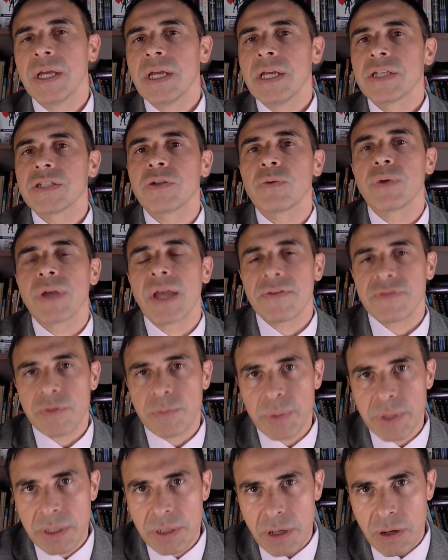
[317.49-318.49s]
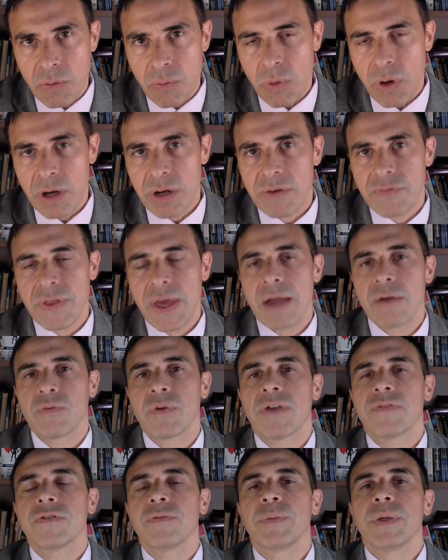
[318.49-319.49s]
So we have to be aware of that. We
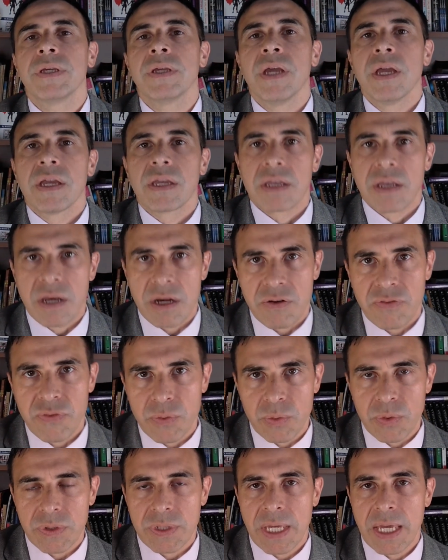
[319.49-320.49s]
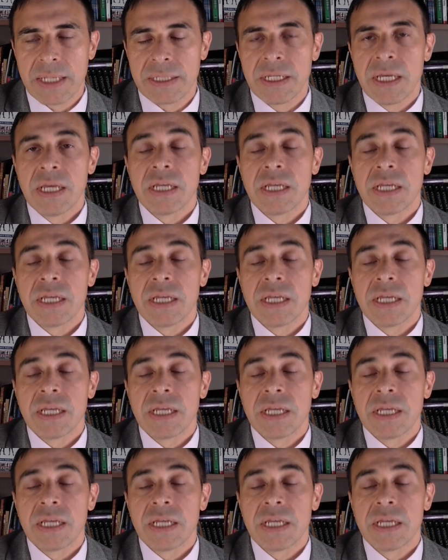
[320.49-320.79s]
have to be careful with that.